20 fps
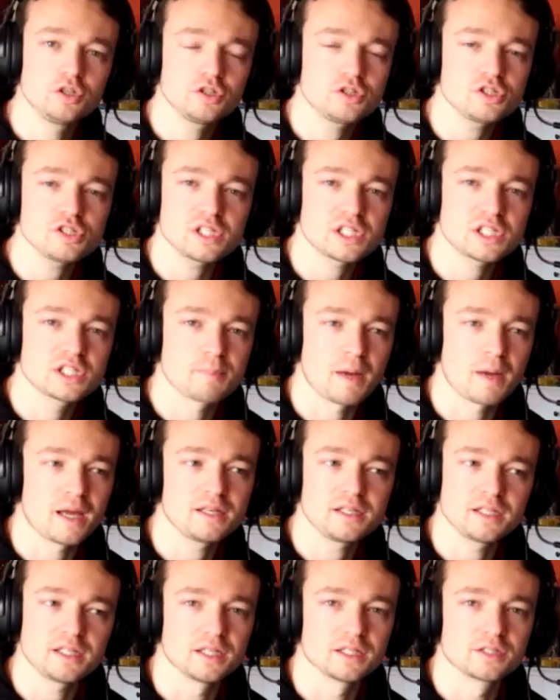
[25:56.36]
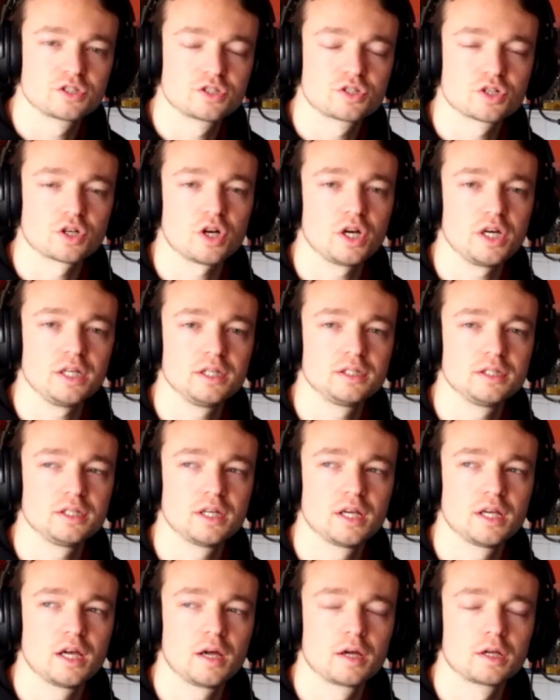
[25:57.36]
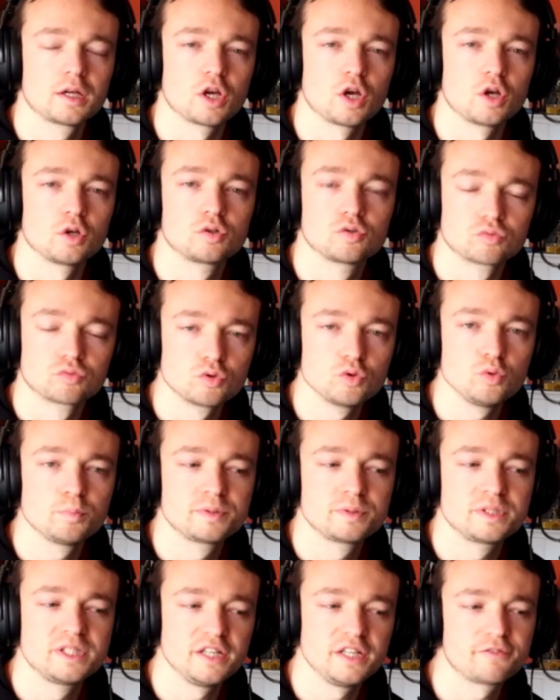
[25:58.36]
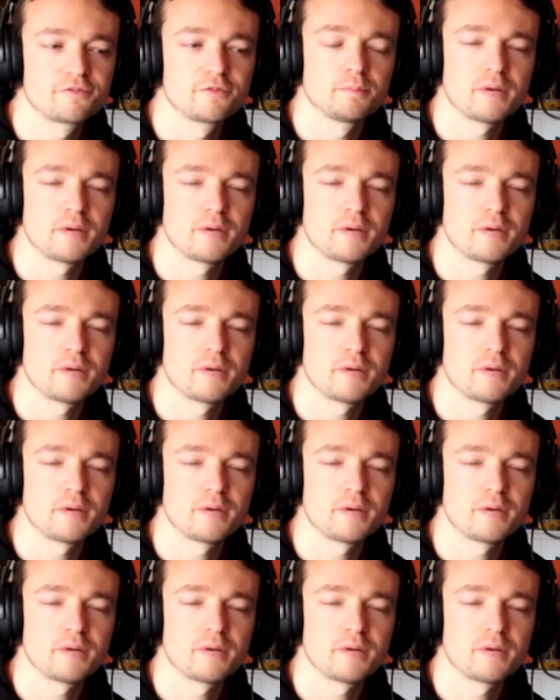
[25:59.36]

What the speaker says: just expanding it to try and group different